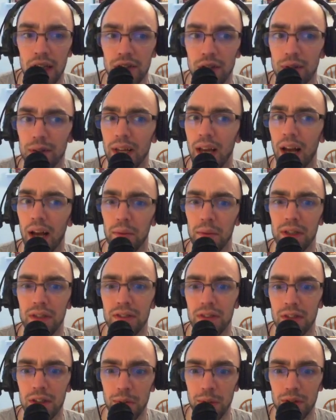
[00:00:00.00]
So yeah, I'm
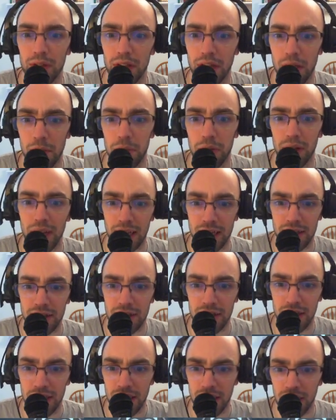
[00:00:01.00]
concerned about the
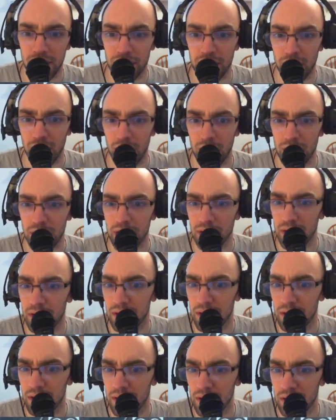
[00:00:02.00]
complexity of
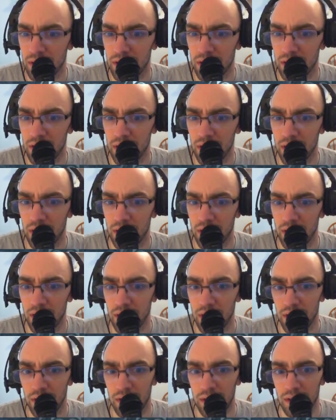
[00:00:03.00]
drones.
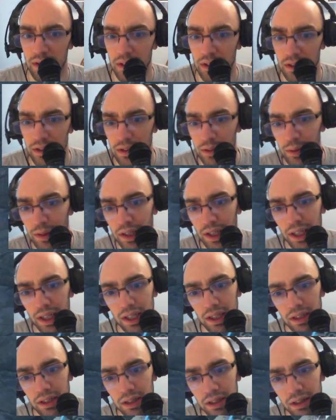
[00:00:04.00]
Is this one
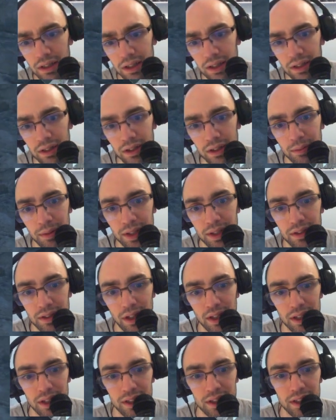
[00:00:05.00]
like I mean, it's
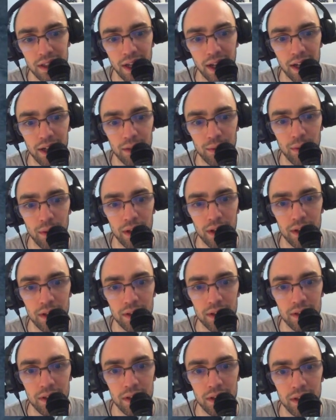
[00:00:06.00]
not an attack
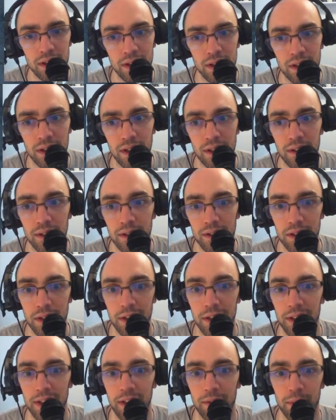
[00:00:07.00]
one. Is it
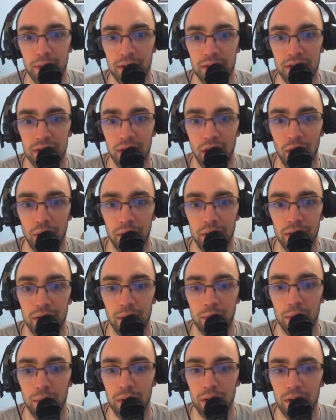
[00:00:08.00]
gonna like give me stealth at
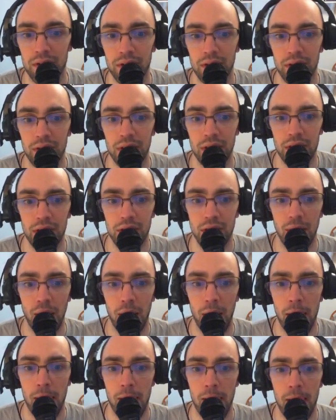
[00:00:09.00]
some point or something?
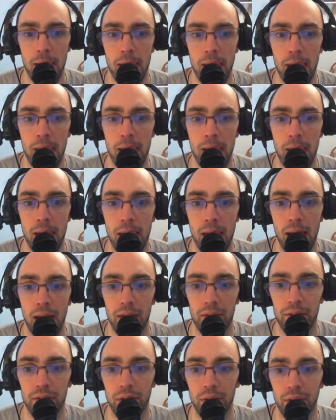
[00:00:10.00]

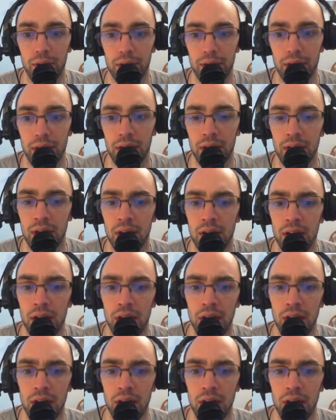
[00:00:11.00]
I have no idea.